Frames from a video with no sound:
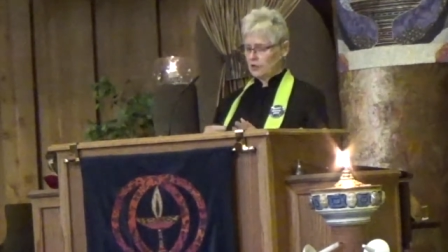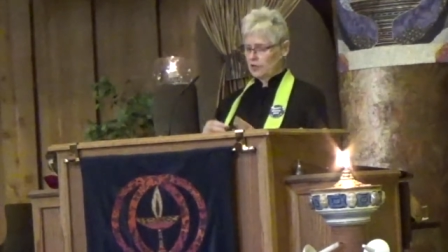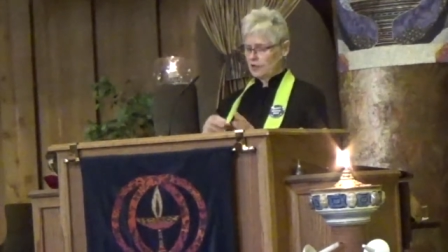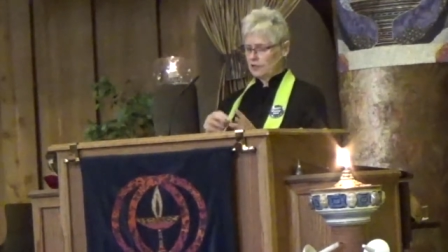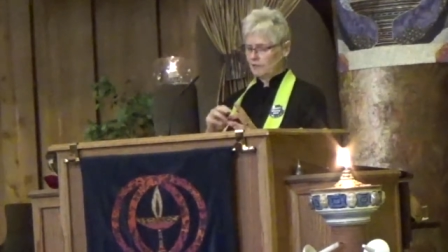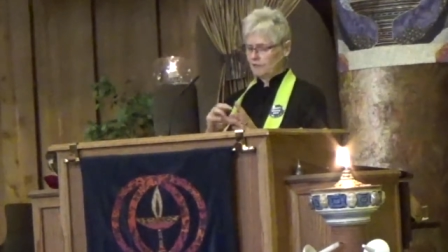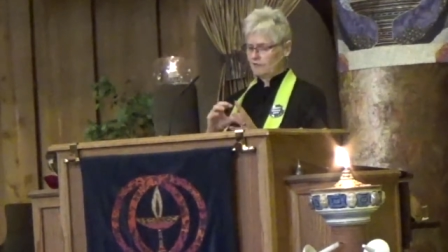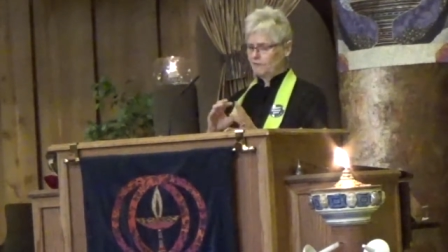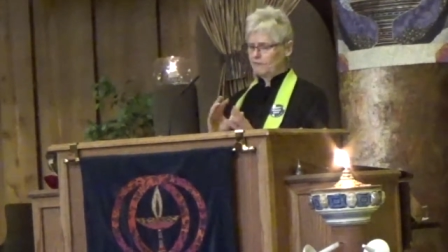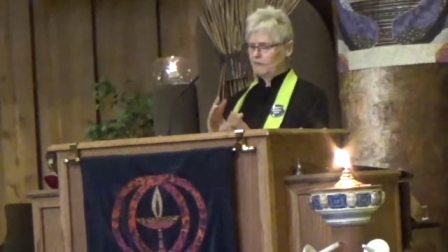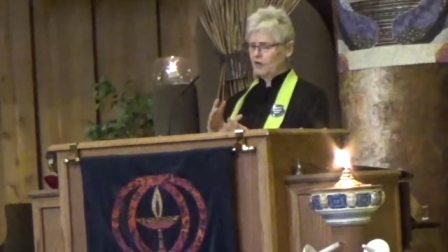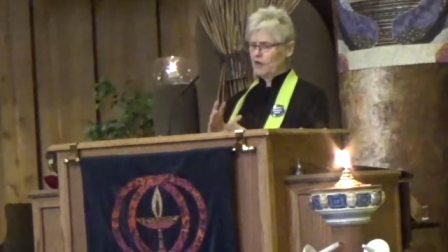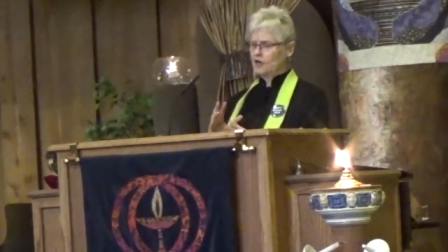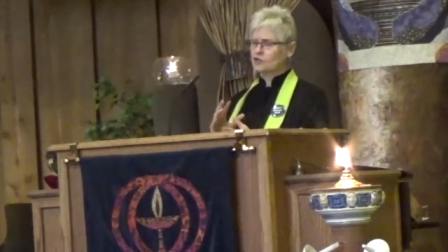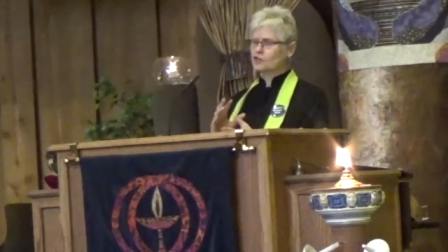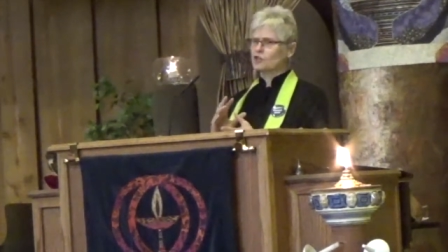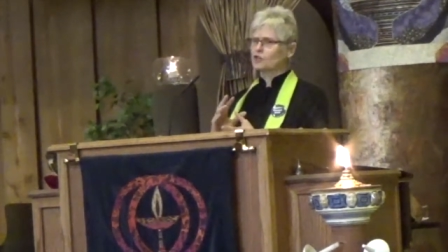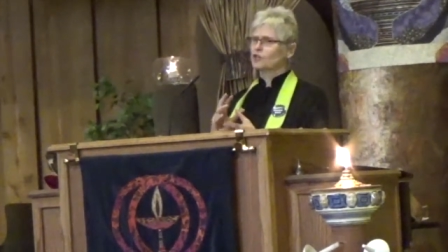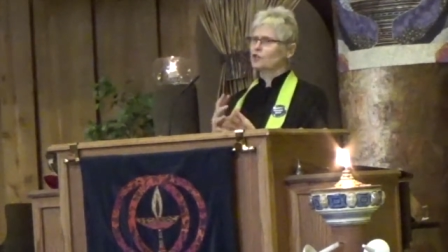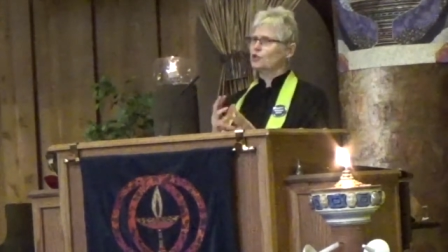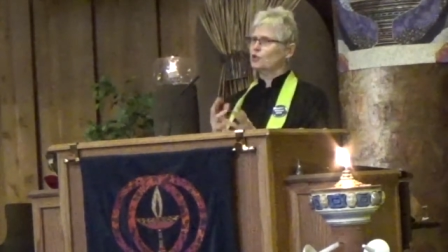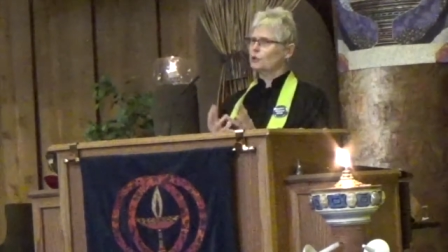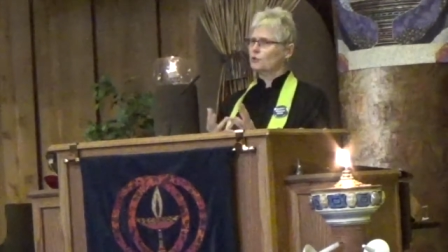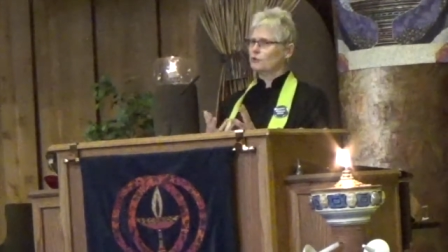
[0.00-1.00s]
in a
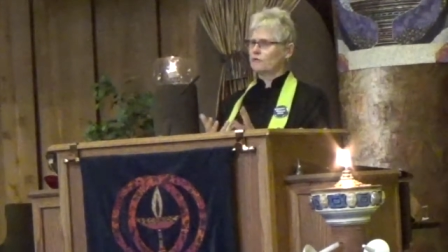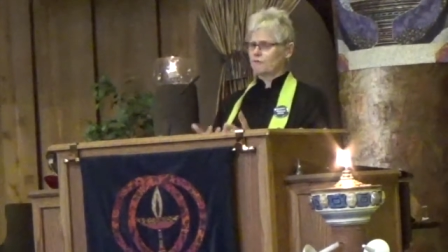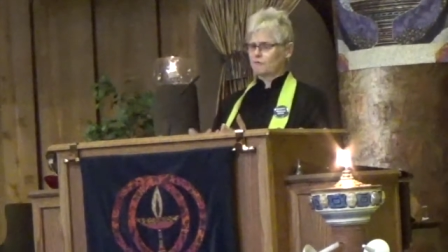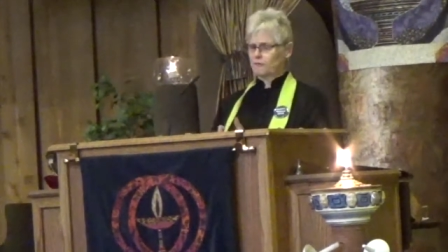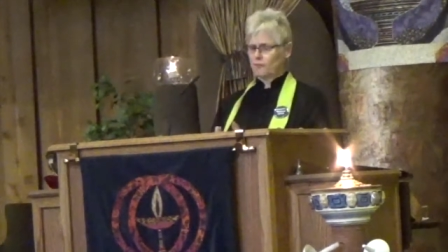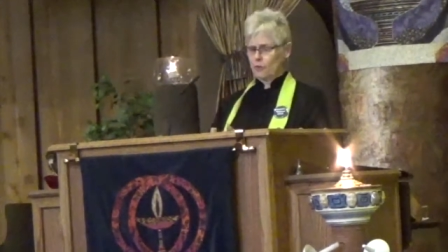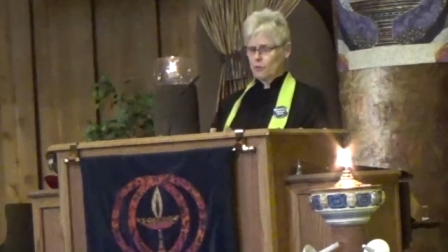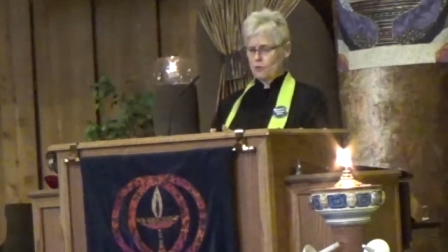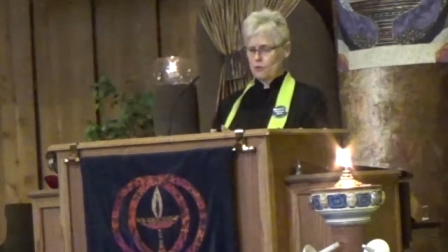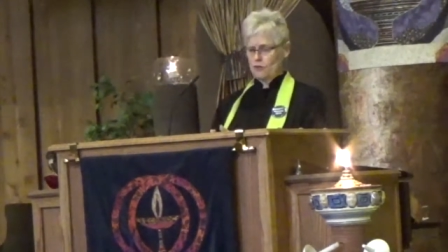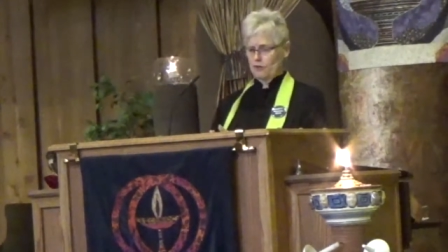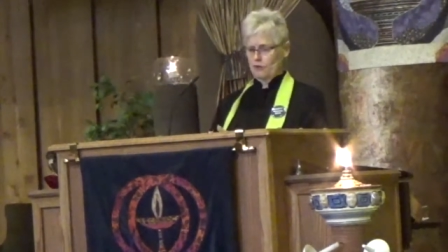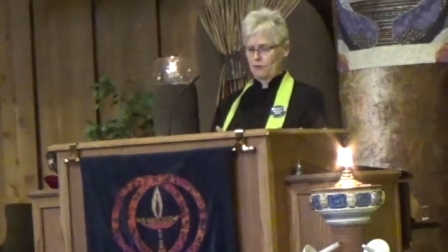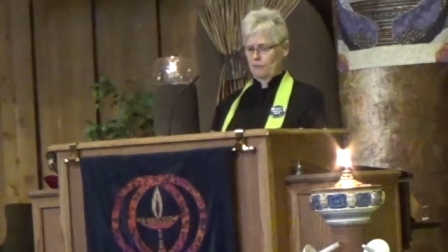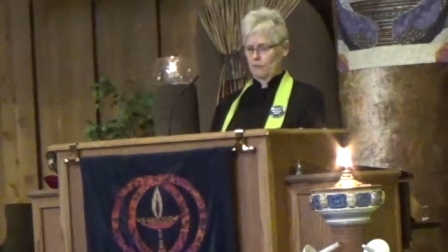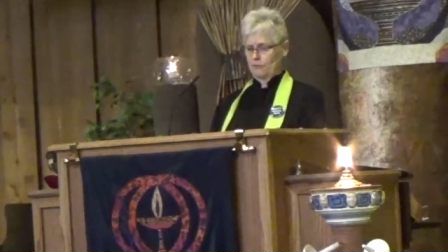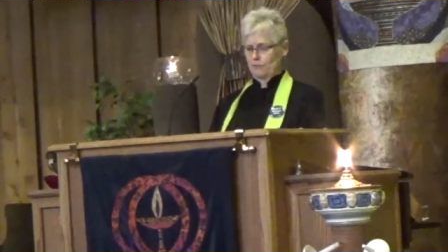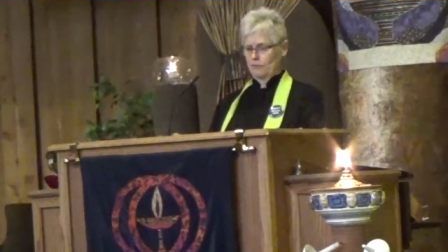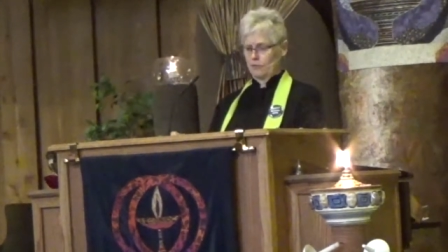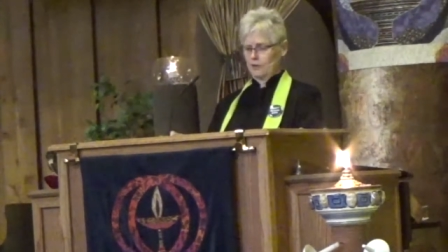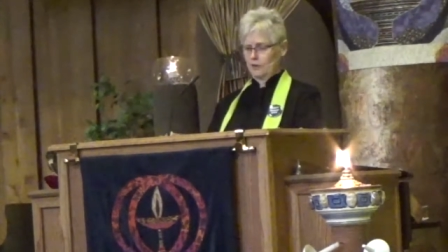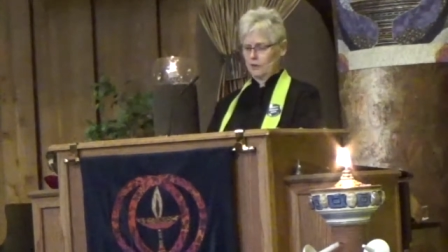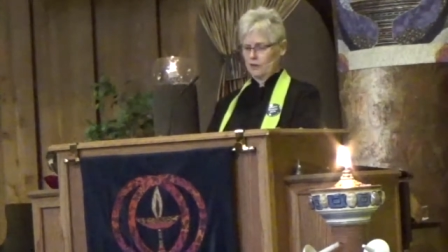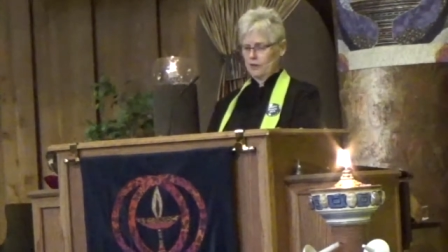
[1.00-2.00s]
fresh new form,